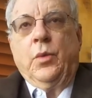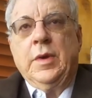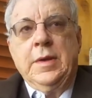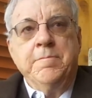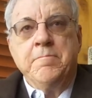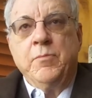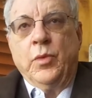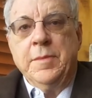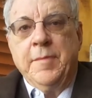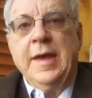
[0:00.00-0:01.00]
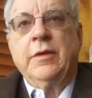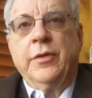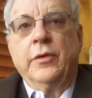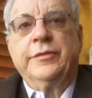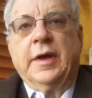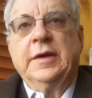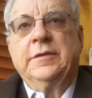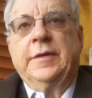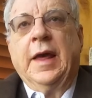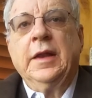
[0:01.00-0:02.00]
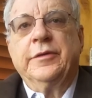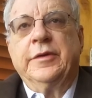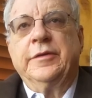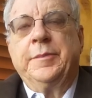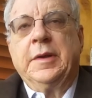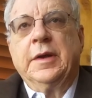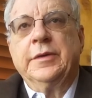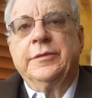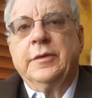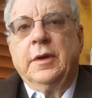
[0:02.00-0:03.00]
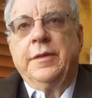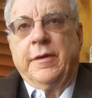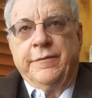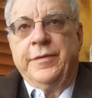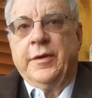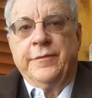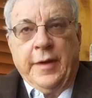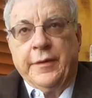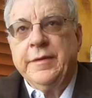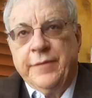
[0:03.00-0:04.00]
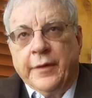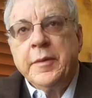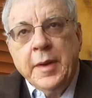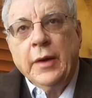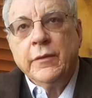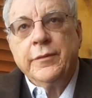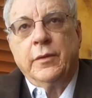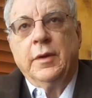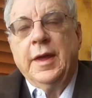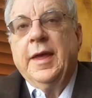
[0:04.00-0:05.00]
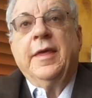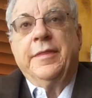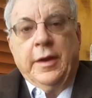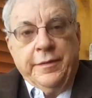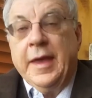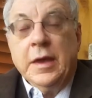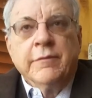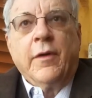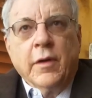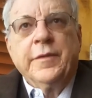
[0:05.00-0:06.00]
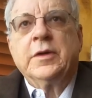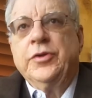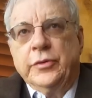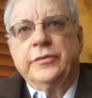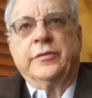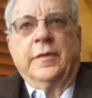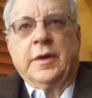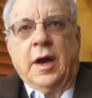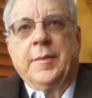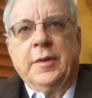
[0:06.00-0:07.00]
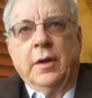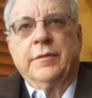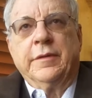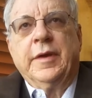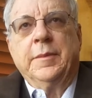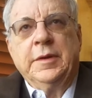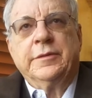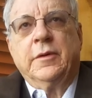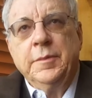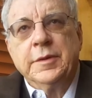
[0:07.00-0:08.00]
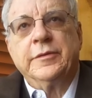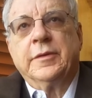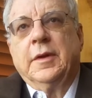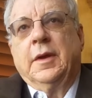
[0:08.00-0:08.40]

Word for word: we, we make those kinds of analogies because they're, they're very, very powerful. They, they involve the uses of the common law writ of habeas corpus.